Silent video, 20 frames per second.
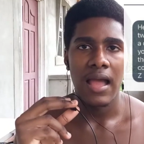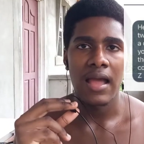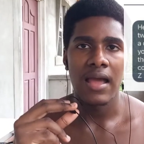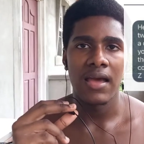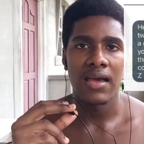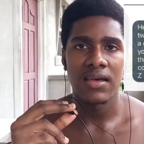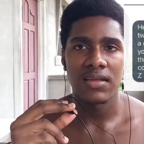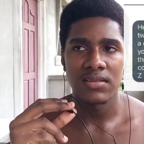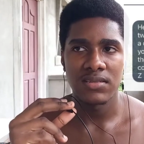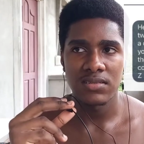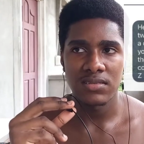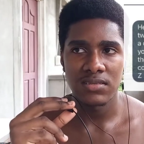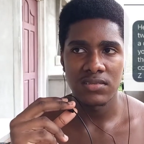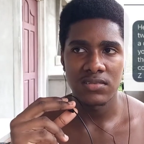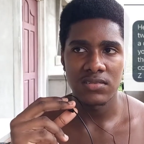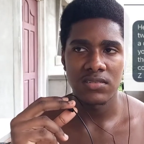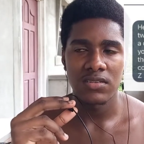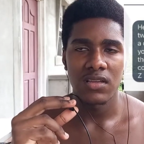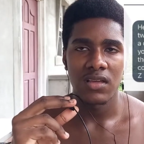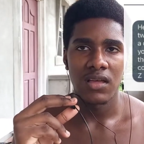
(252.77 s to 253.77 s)

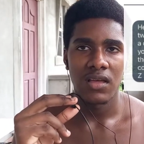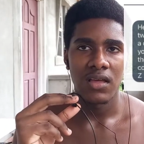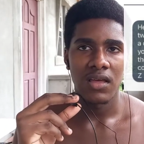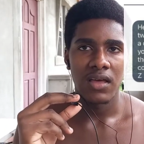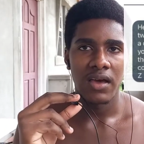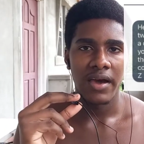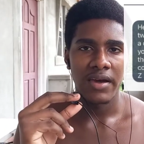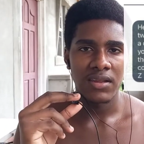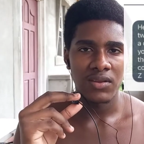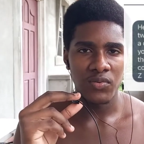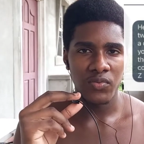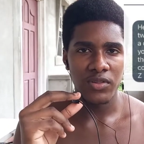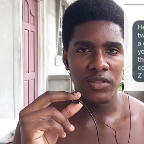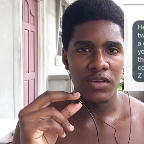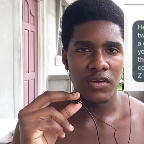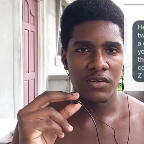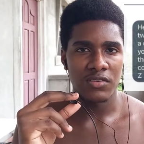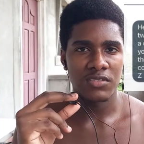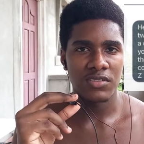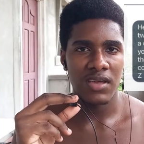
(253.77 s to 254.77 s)
And I didn't
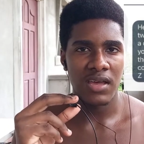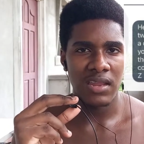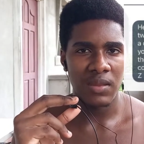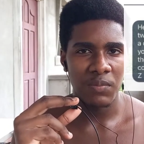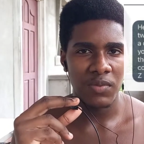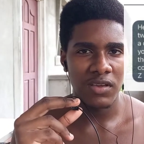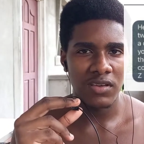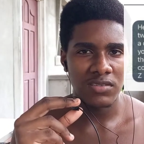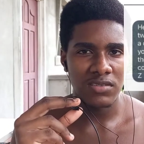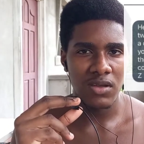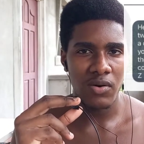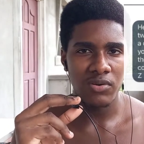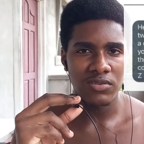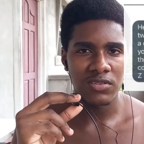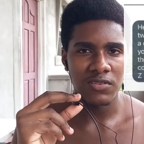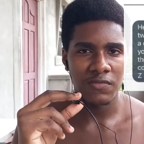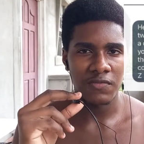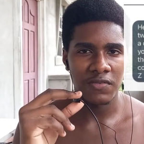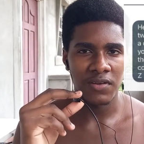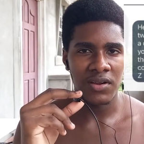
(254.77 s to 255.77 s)
really understand it because that
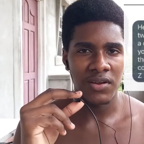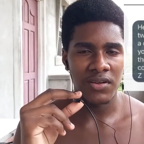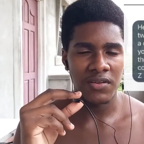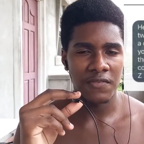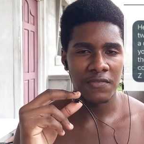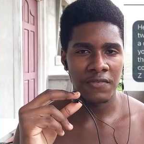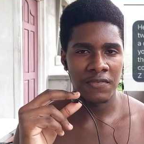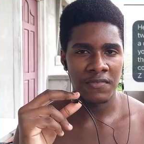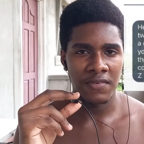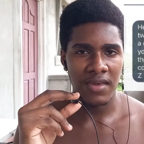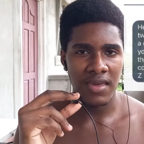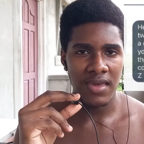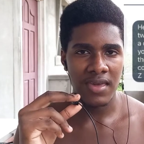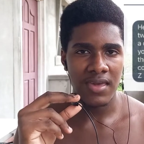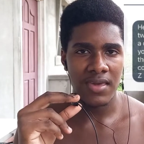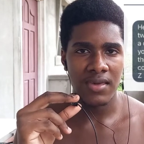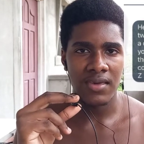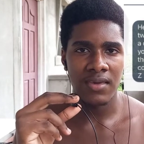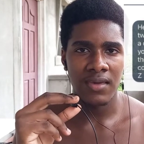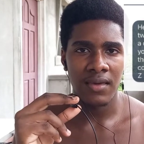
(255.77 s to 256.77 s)
was a very
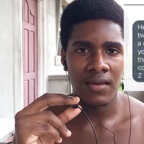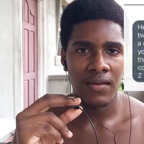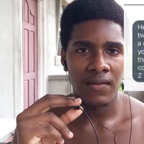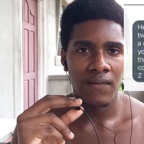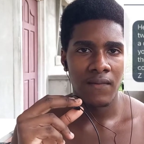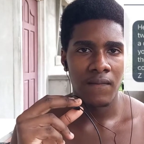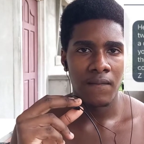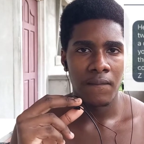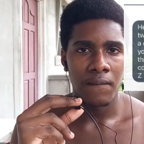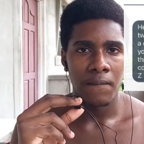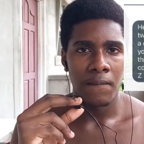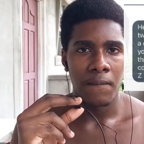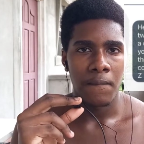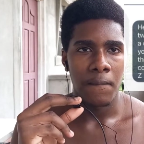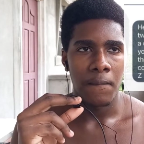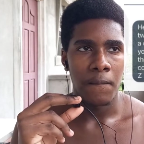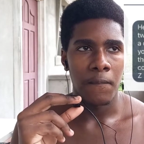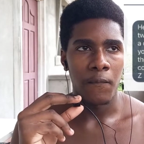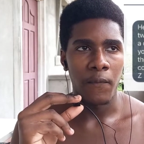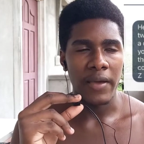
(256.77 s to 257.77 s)
vague
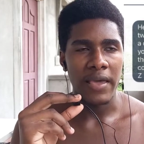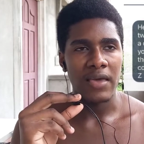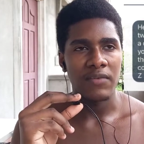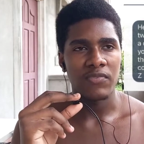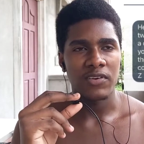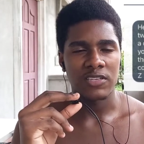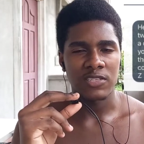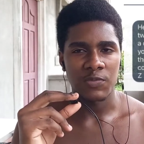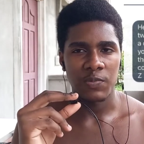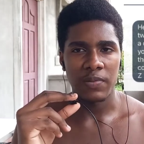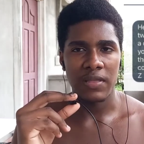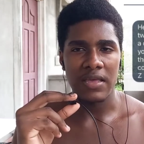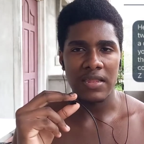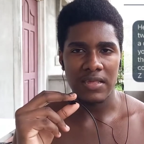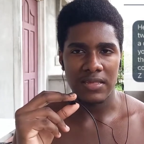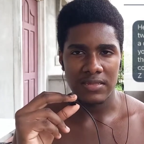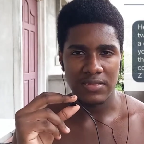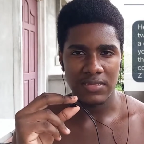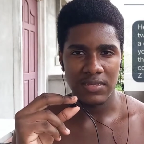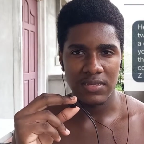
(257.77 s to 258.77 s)
way of
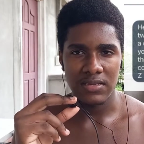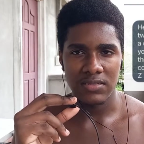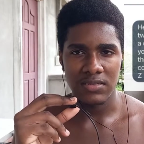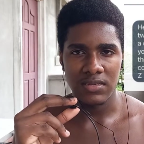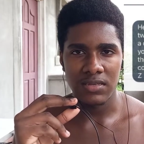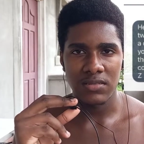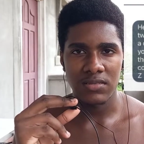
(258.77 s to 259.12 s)
explaining things.